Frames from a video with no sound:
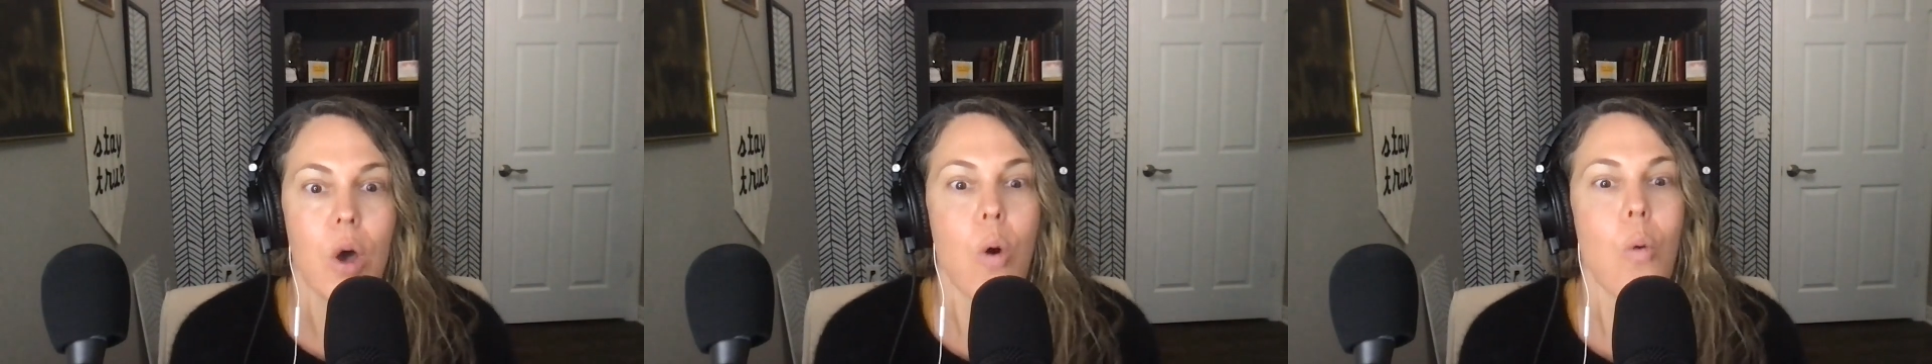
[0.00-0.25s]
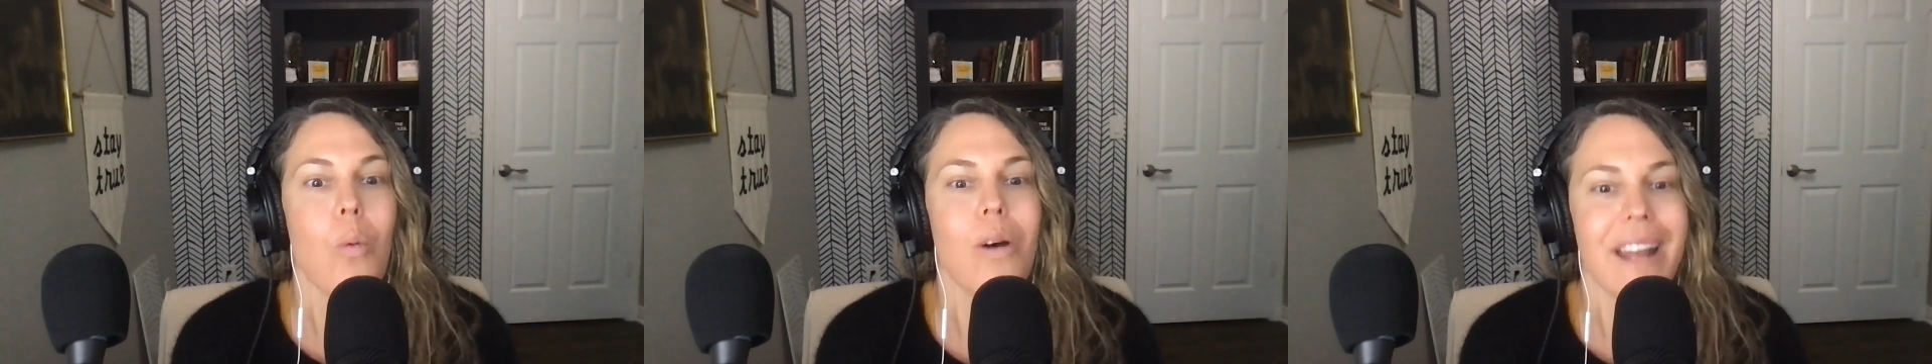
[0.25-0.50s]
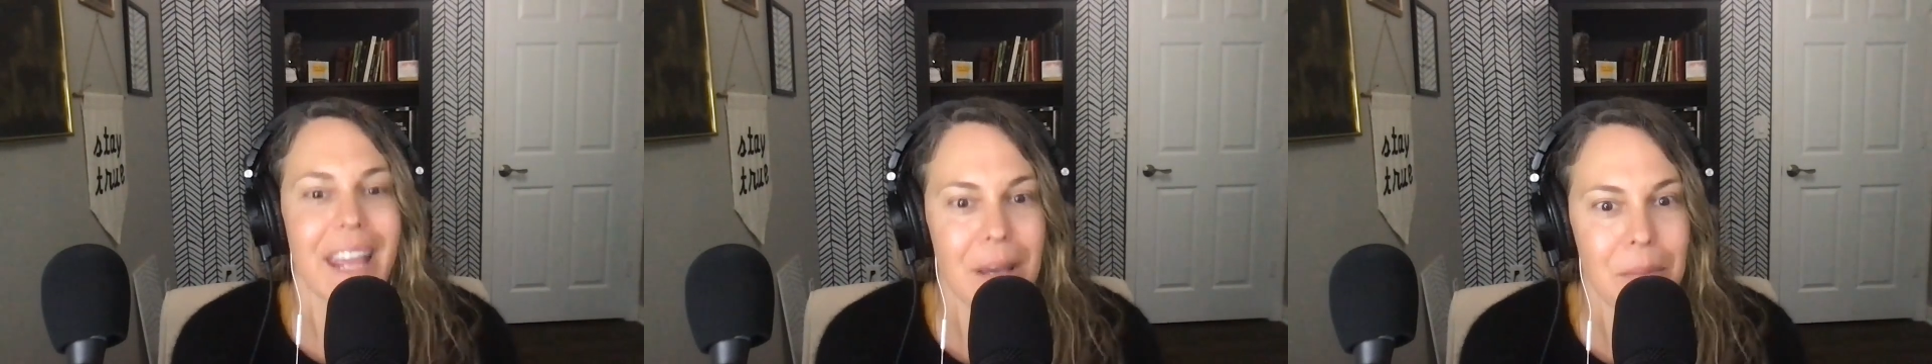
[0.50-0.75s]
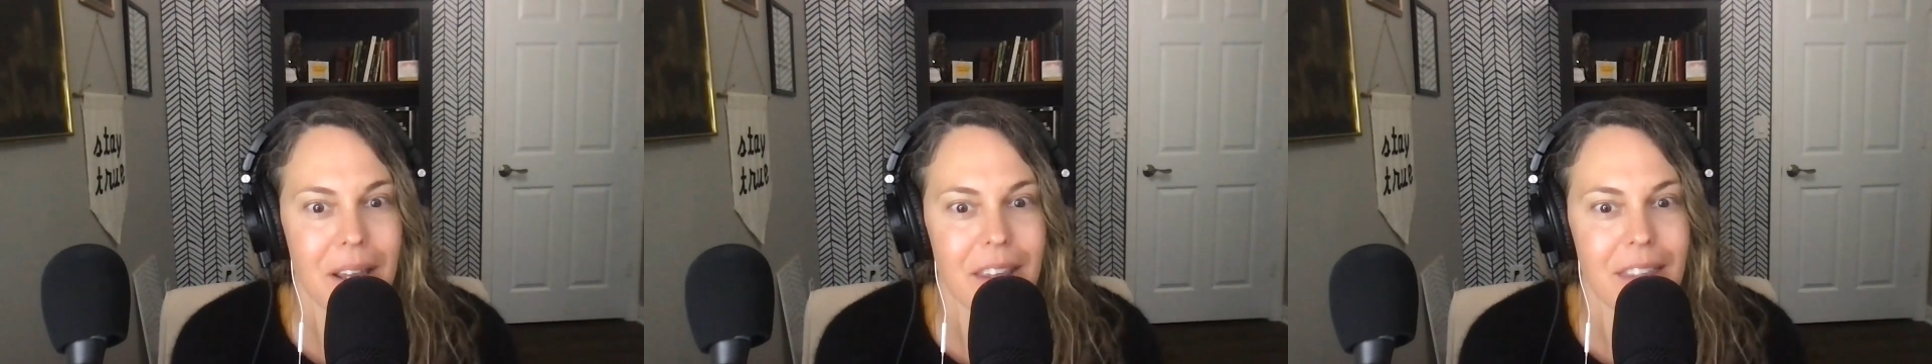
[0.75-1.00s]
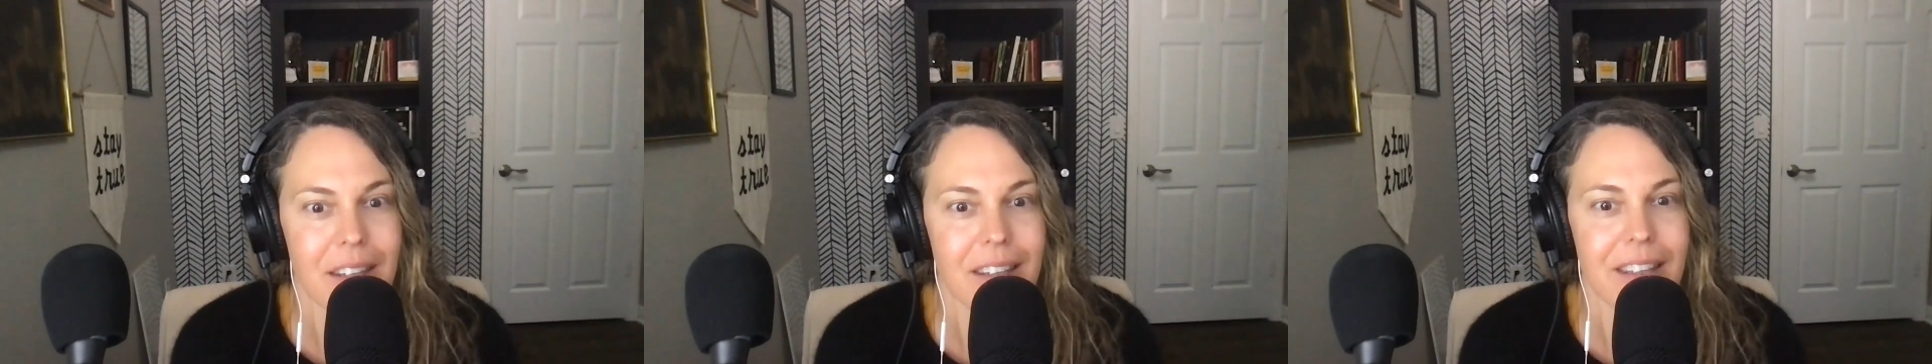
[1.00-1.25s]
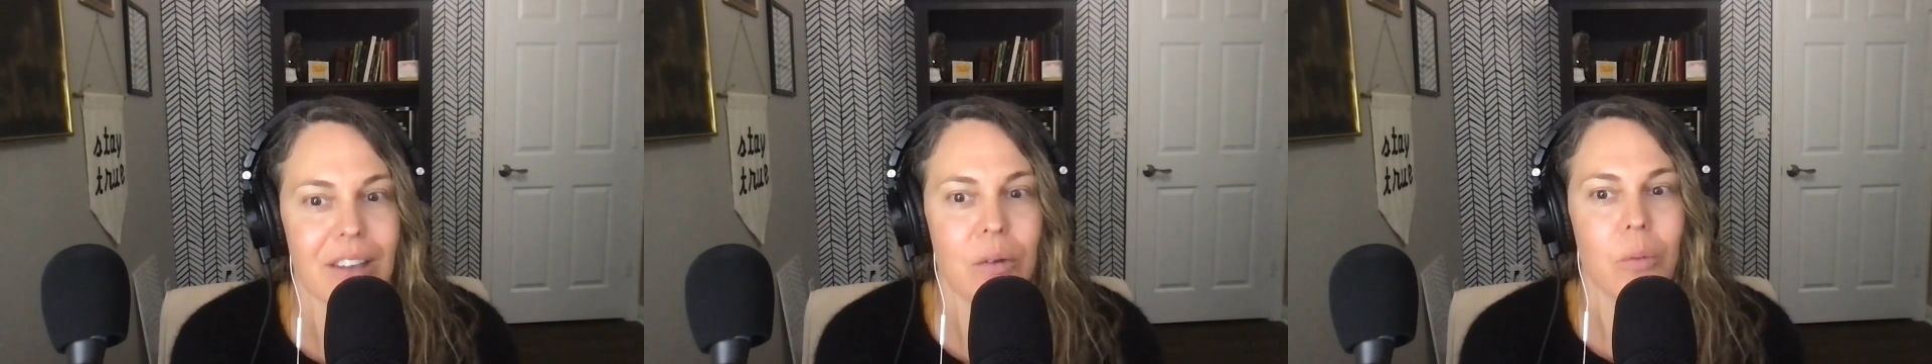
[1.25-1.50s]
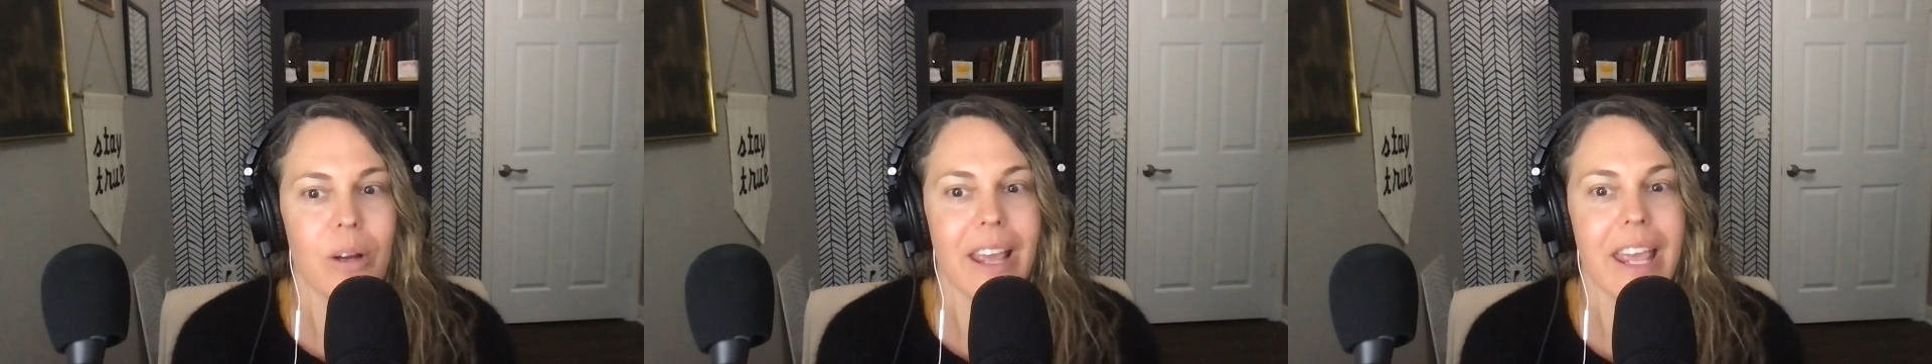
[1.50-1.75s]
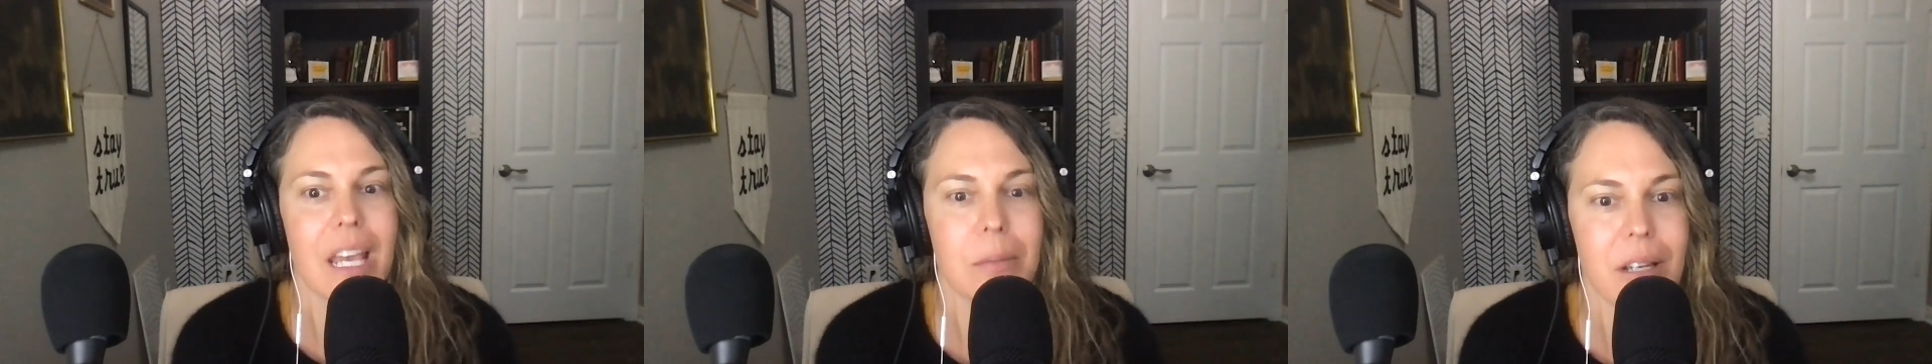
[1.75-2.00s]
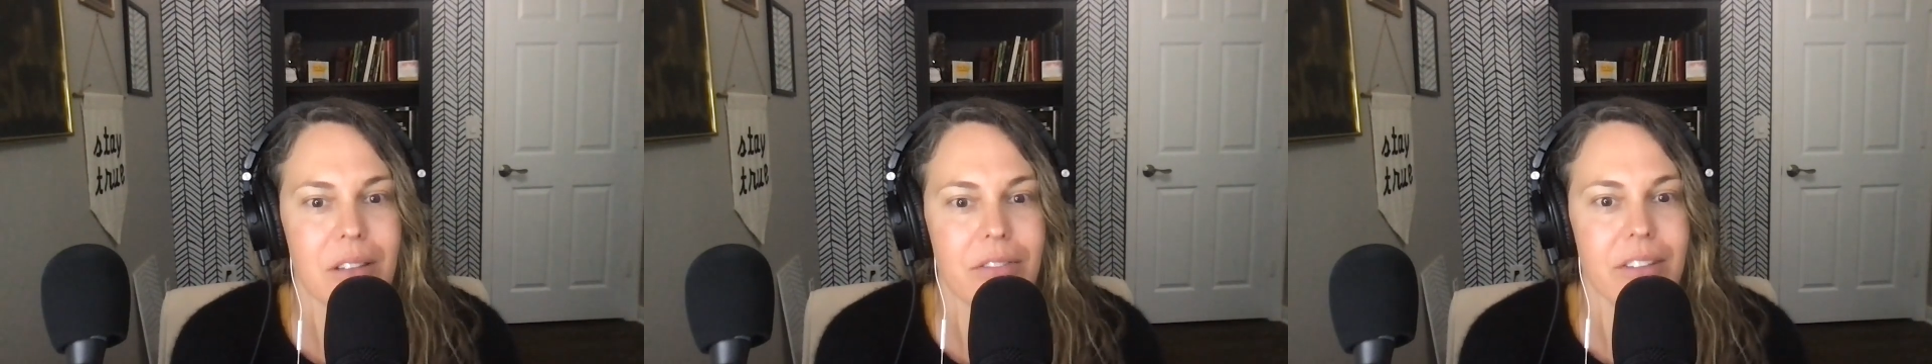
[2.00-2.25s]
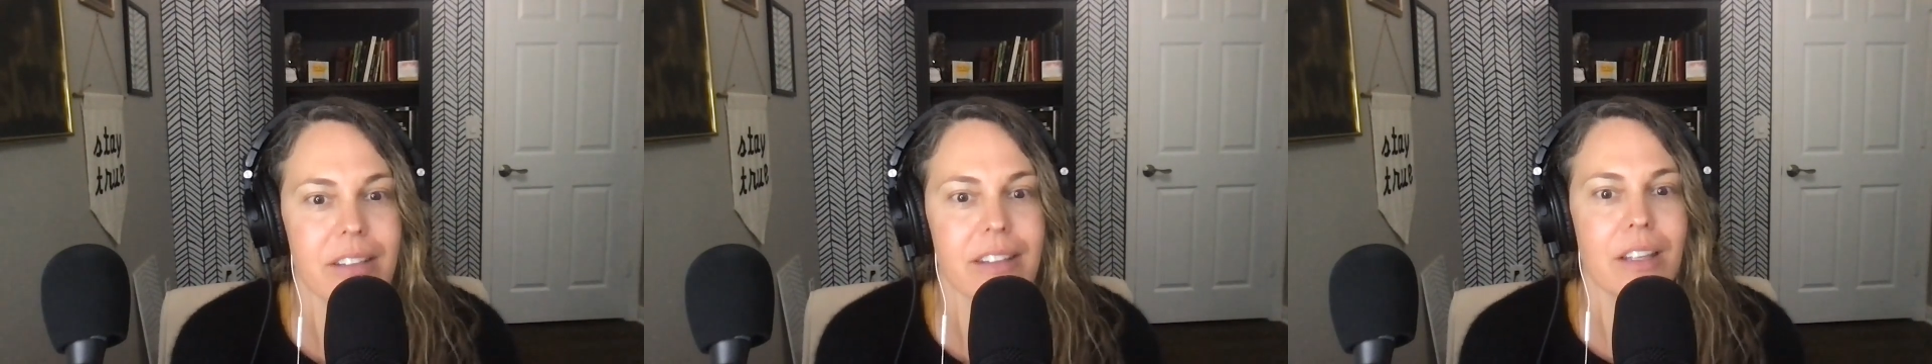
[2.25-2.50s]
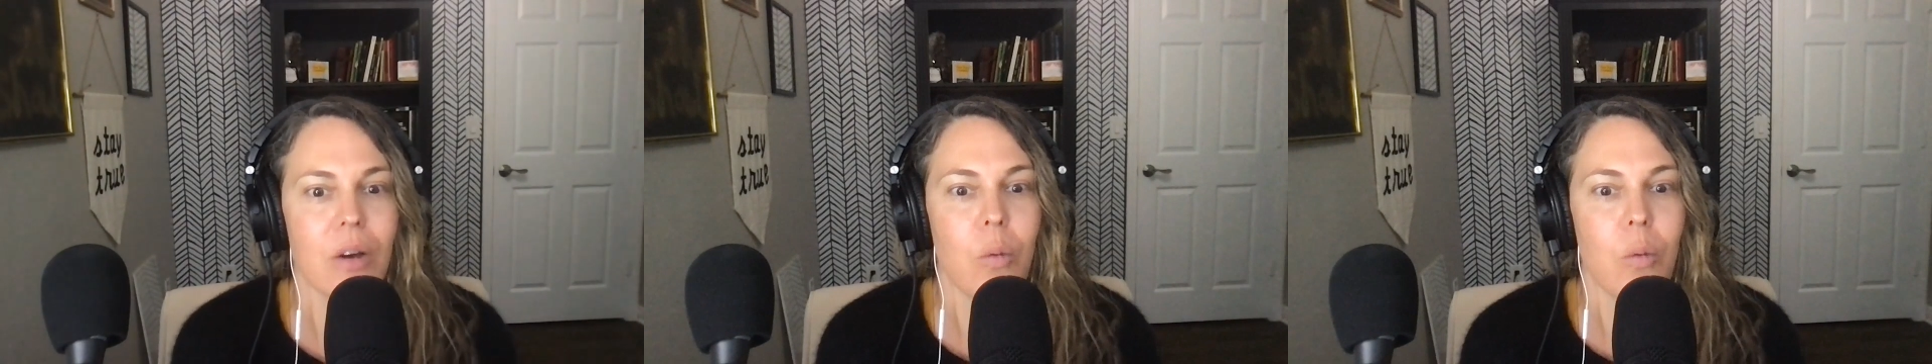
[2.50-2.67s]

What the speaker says: What am I thinking? What am I feeling?